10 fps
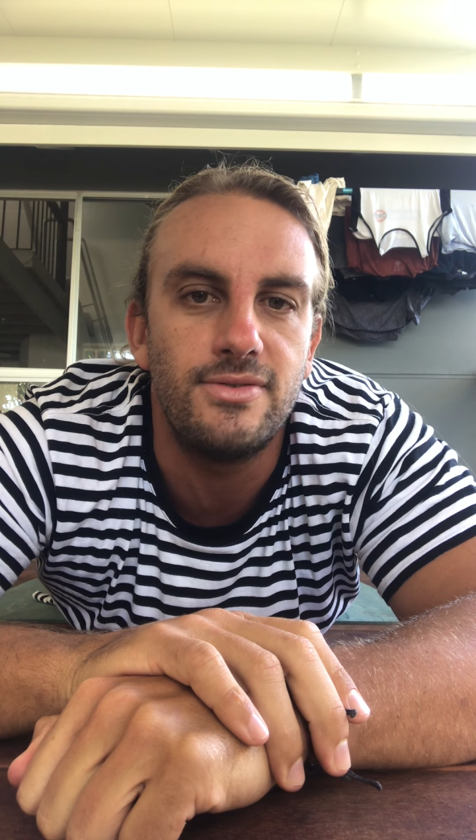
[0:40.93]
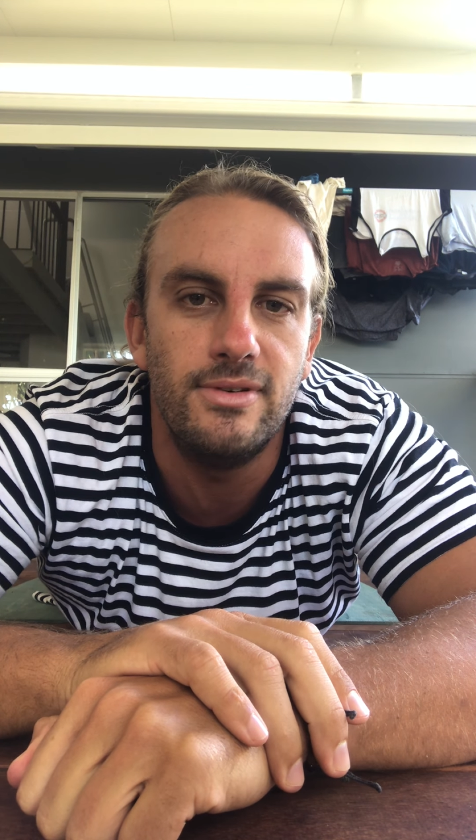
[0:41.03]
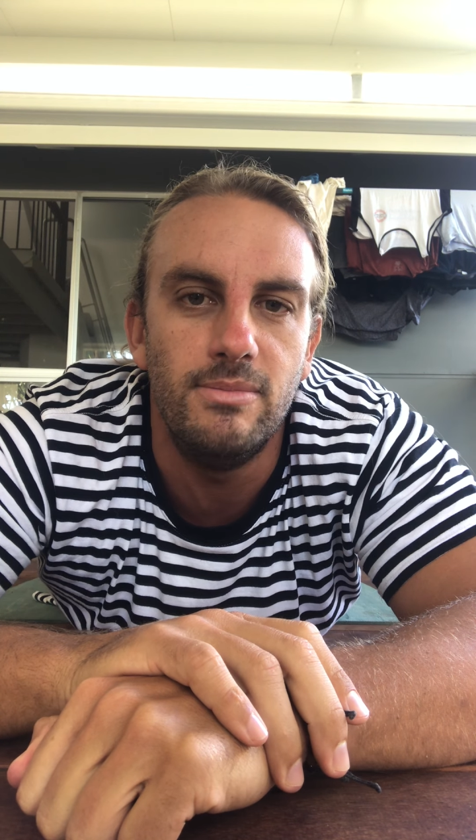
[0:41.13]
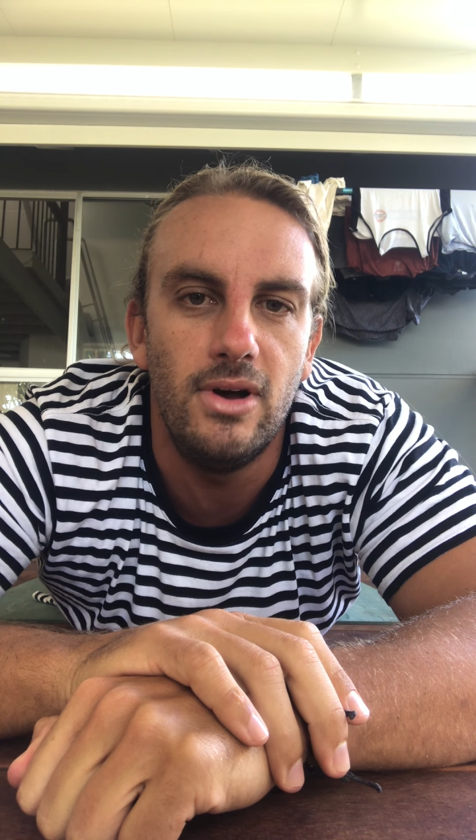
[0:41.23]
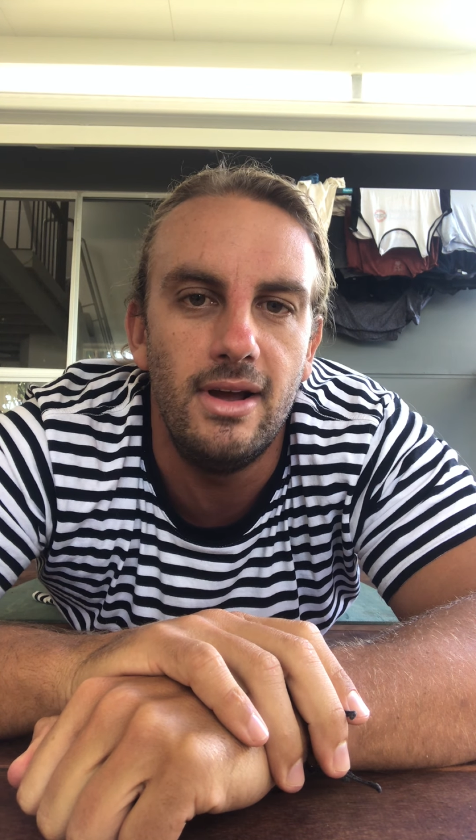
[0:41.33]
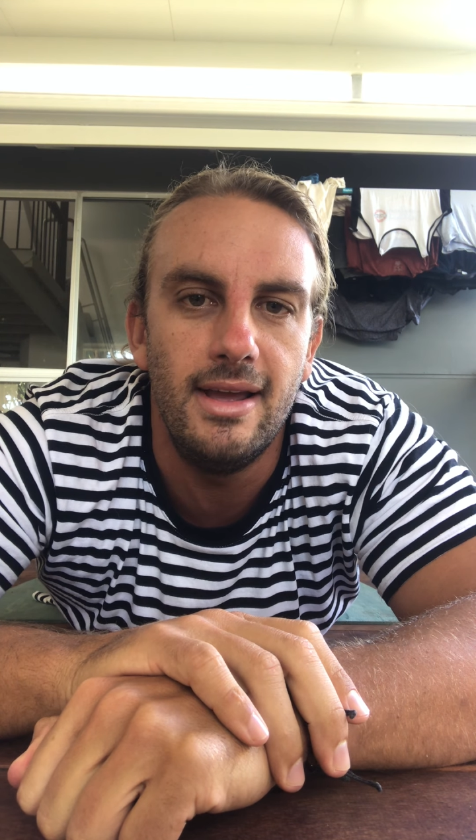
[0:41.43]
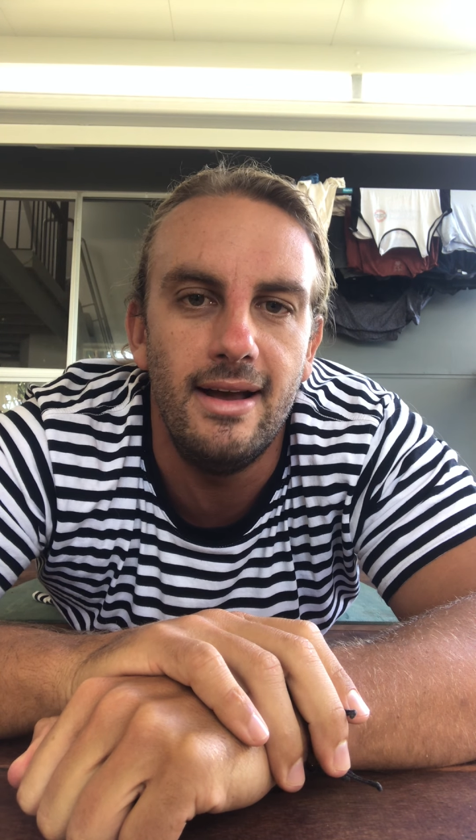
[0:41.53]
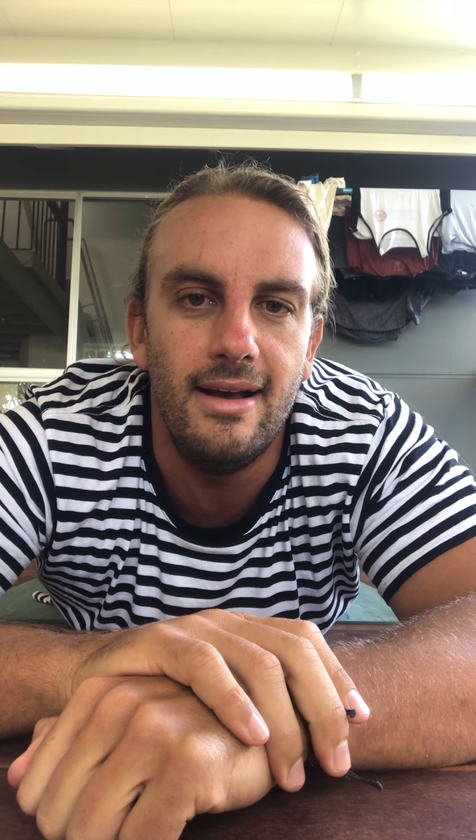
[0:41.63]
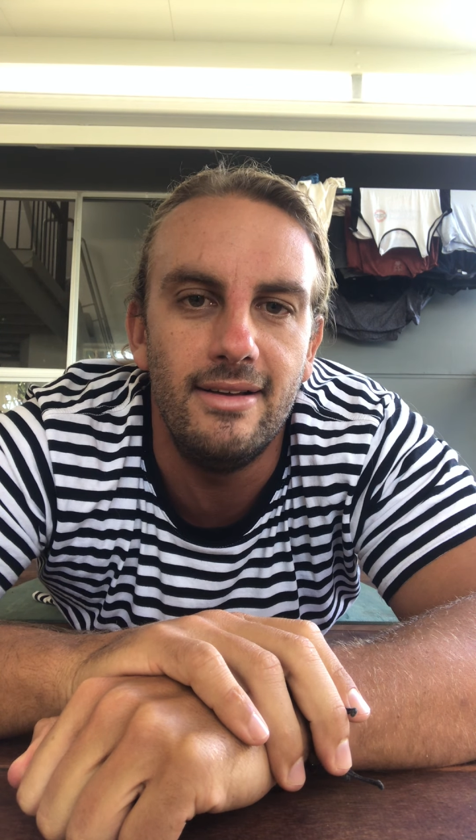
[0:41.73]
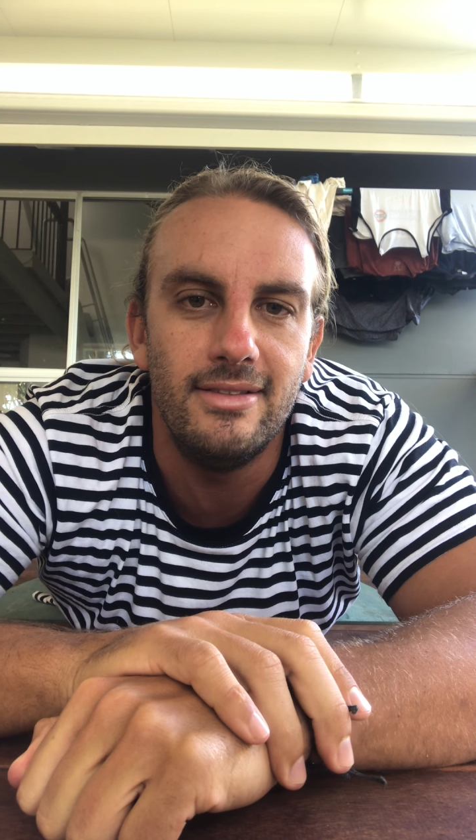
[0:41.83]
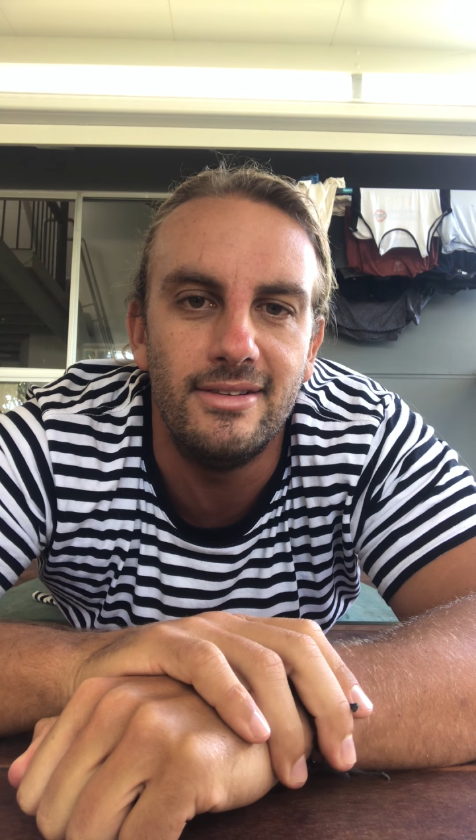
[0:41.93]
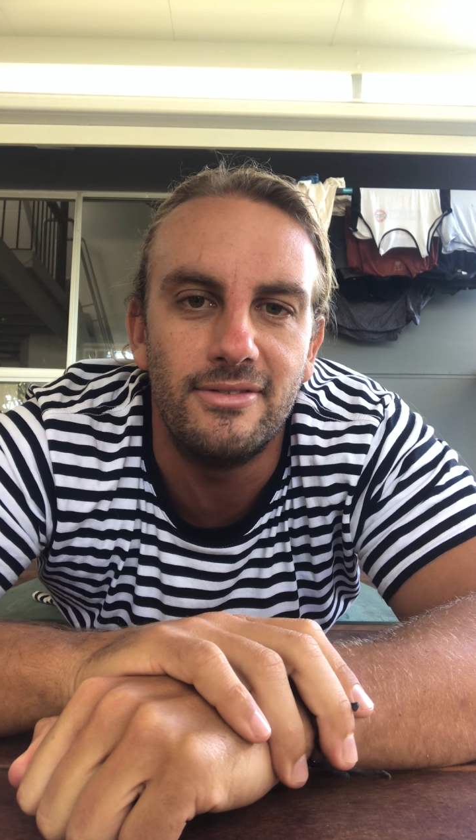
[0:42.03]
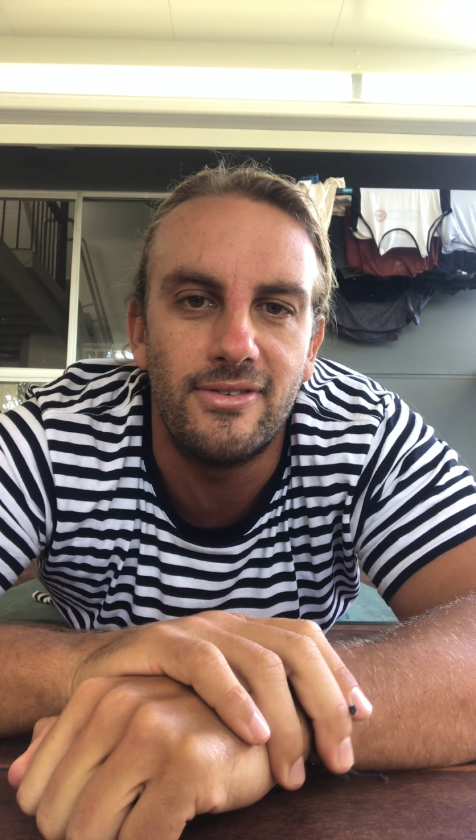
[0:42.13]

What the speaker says: from my little